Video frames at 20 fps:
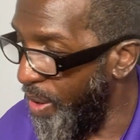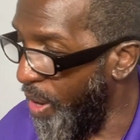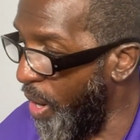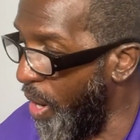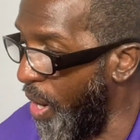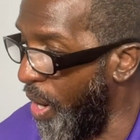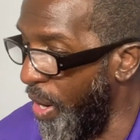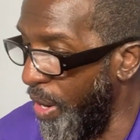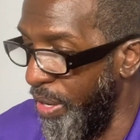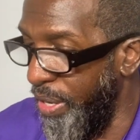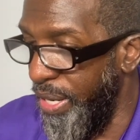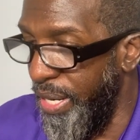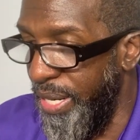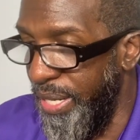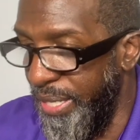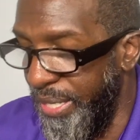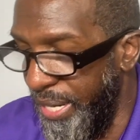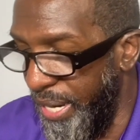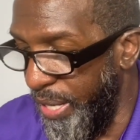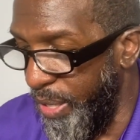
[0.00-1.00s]
R
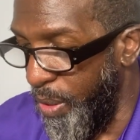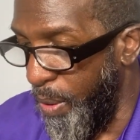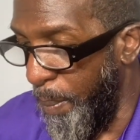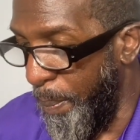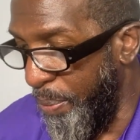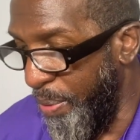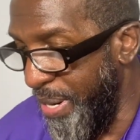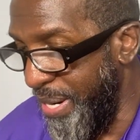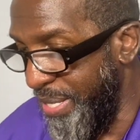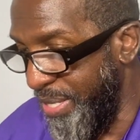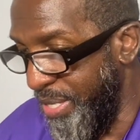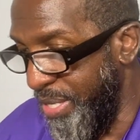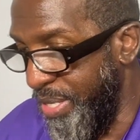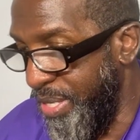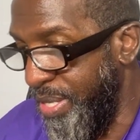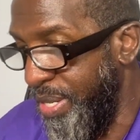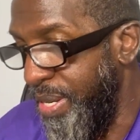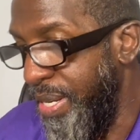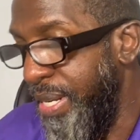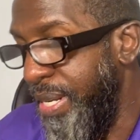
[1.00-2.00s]
again. All
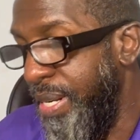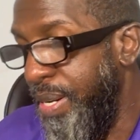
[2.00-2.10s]
praises.